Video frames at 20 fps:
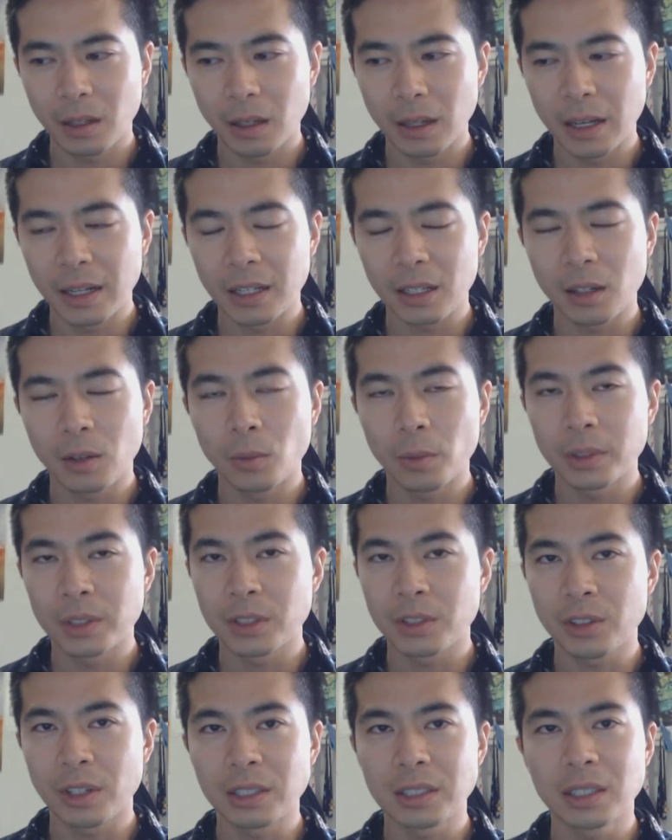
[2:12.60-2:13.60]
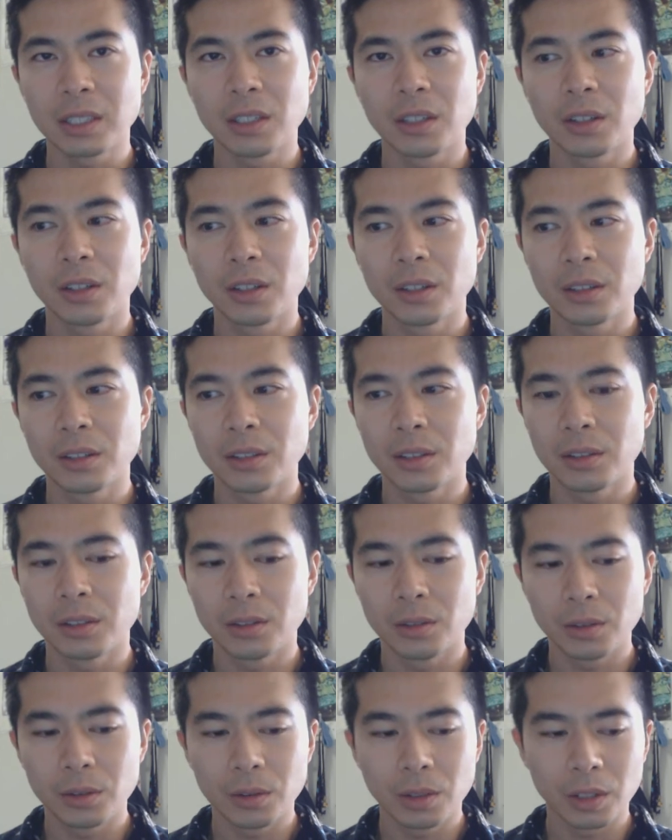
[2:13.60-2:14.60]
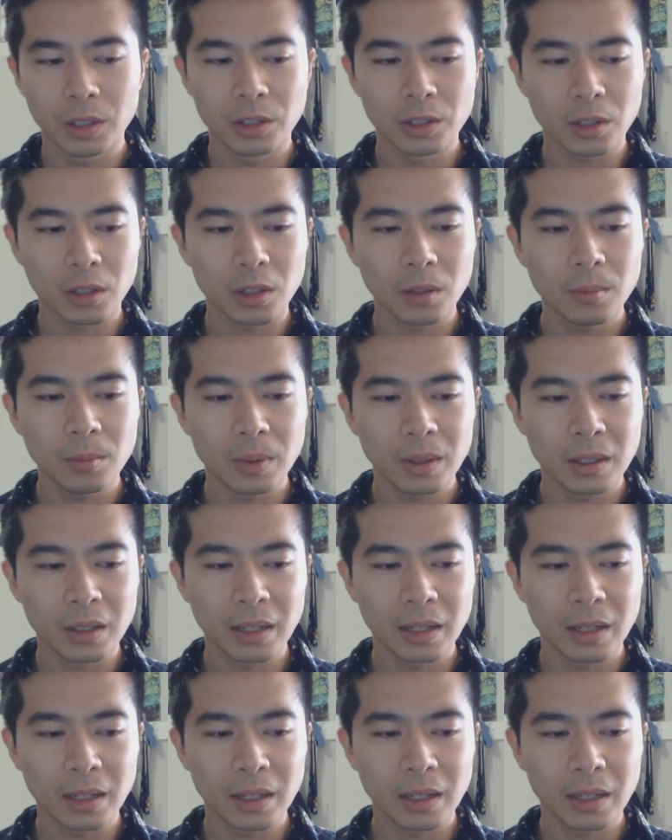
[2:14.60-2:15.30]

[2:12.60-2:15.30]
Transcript: Anakin wasn't trusting her to do her job,